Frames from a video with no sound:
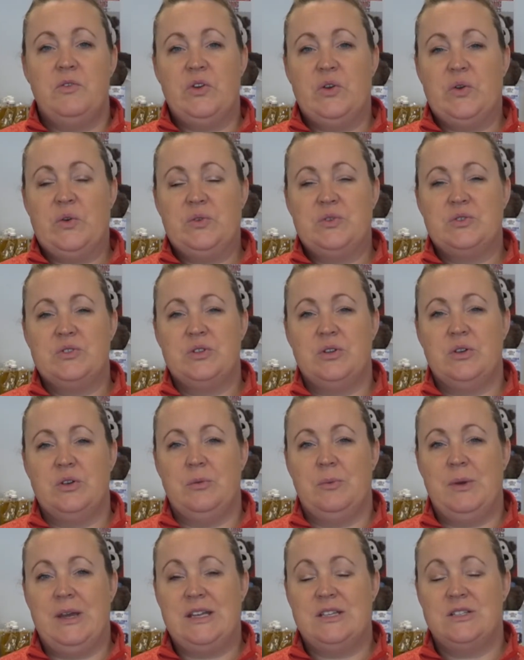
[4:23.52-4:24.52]
on to
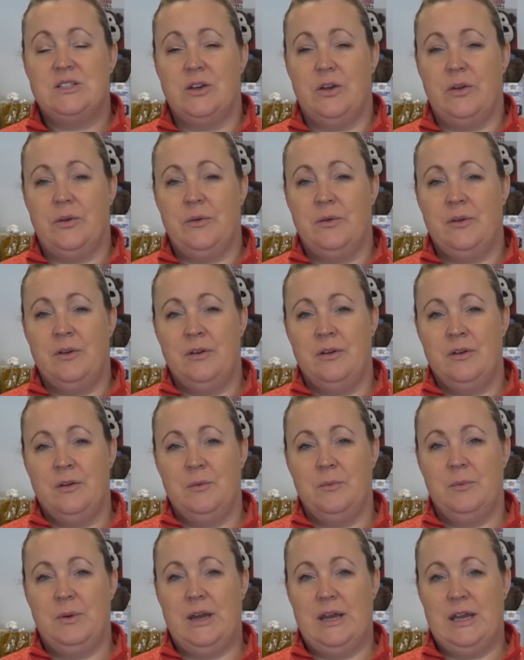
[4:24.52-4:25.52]
week 2,
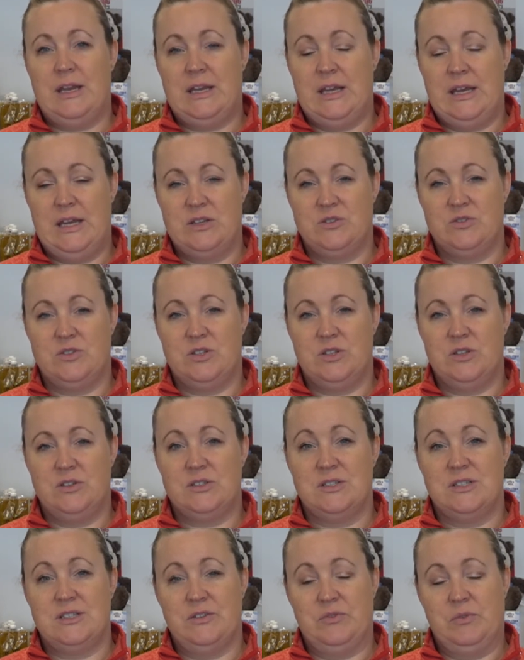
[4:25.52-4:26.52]
we'd introduce
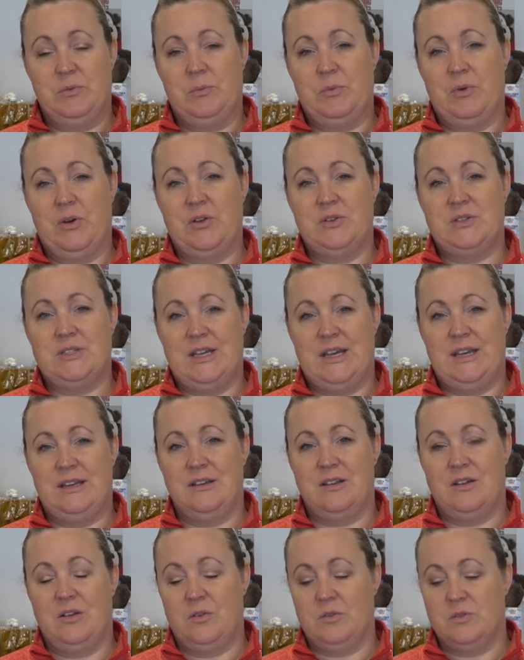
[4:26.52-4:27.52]
a different protein
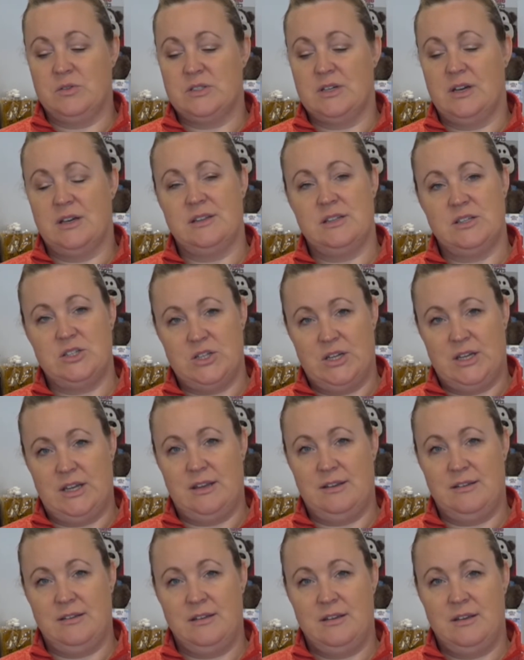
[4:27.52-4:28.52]
alongside the
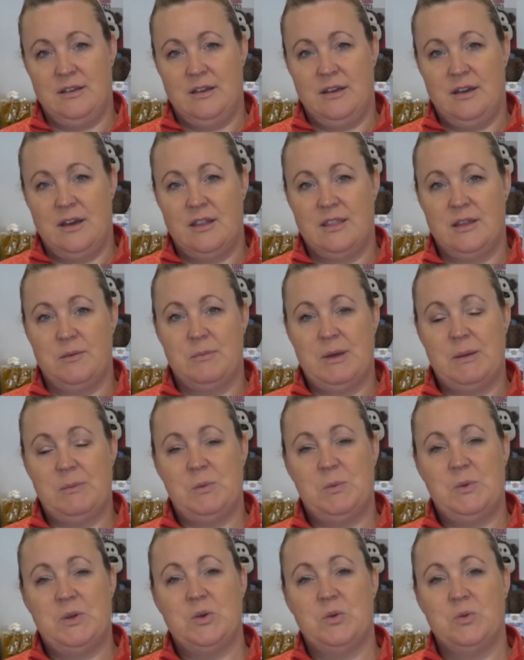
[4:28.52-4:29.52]
chicken, and then maybe
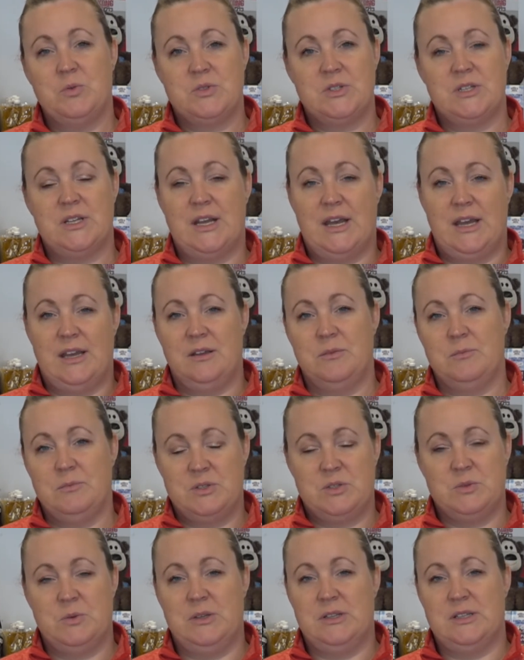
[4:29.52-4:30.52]
we'd alternate
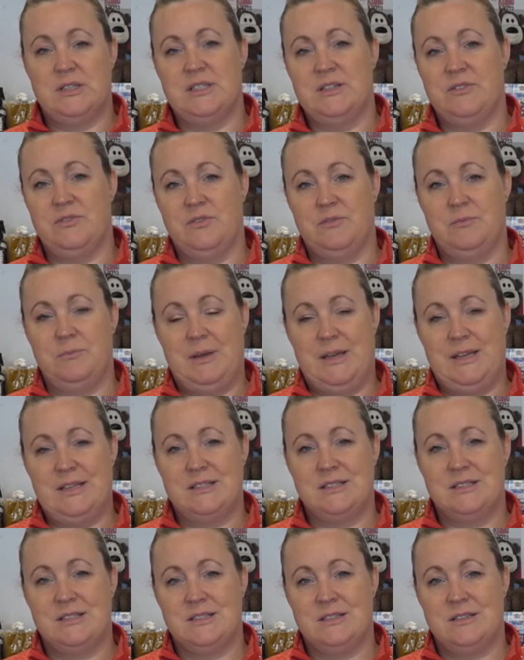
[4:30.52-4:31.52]
between the different
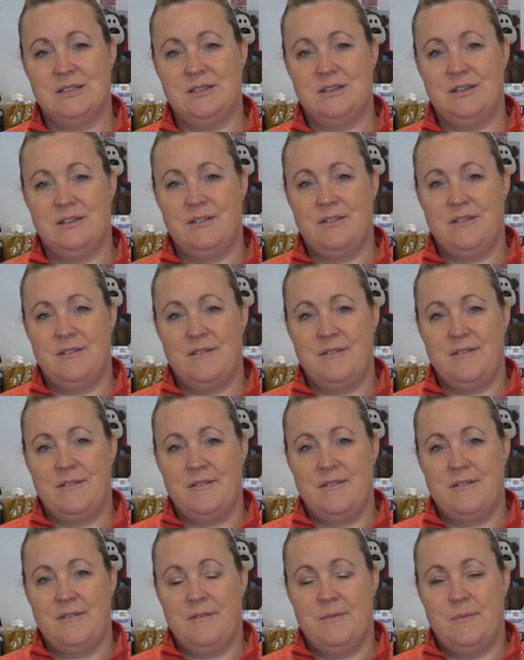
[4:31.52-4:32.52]
meats.
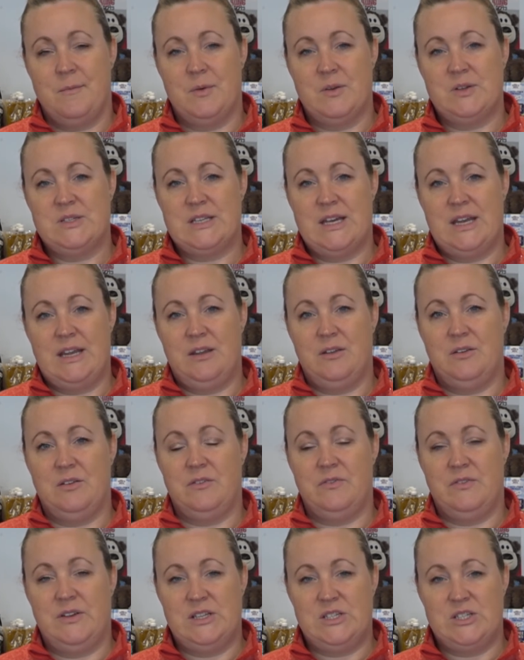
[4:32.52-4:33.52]
One day you could
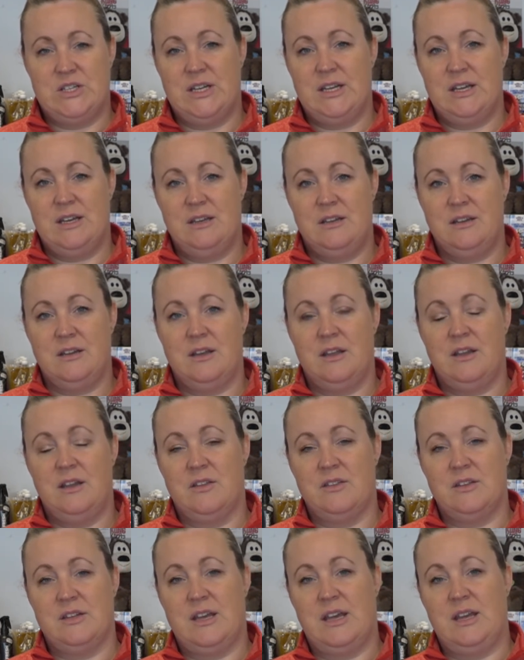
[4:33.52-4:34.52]
feed chicken,
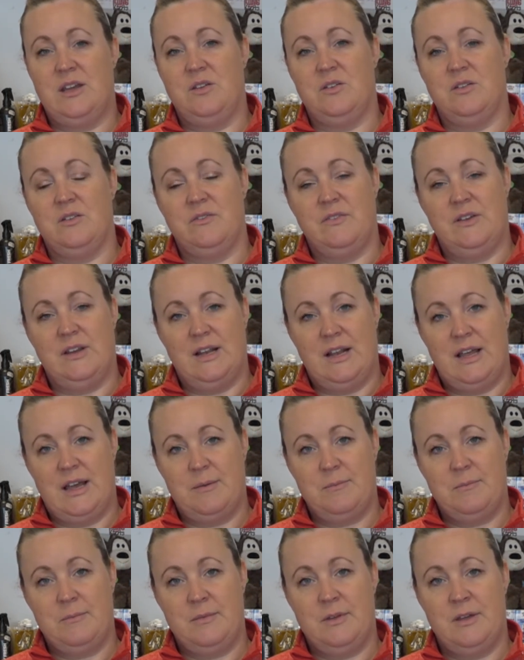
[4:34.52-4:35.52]
another day you could feed
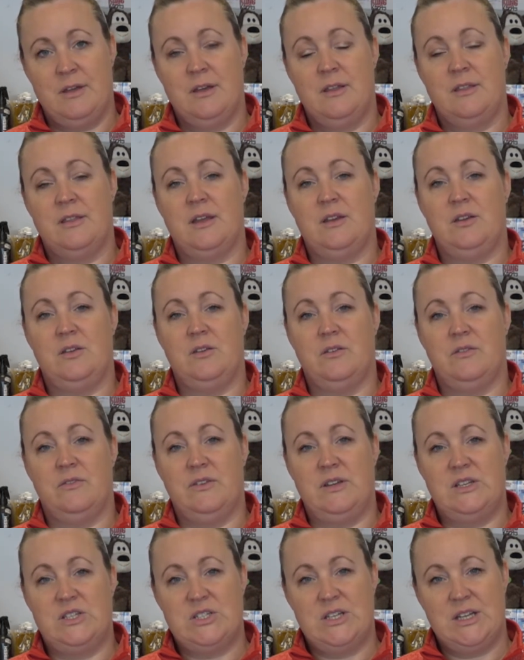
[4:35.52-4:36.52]
lamb, then you could
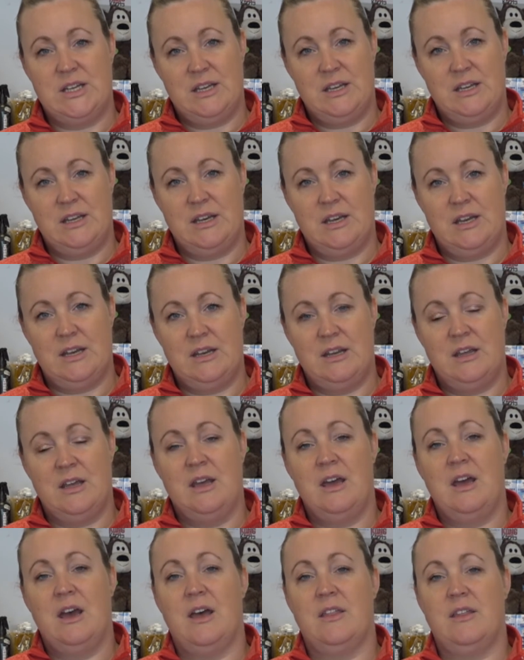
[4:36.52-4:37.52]
feed chicken again,
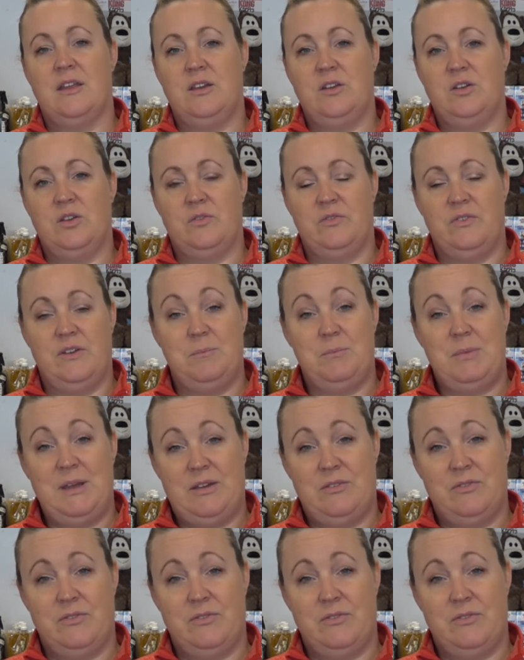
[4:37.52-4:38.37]
and then you could feed beef.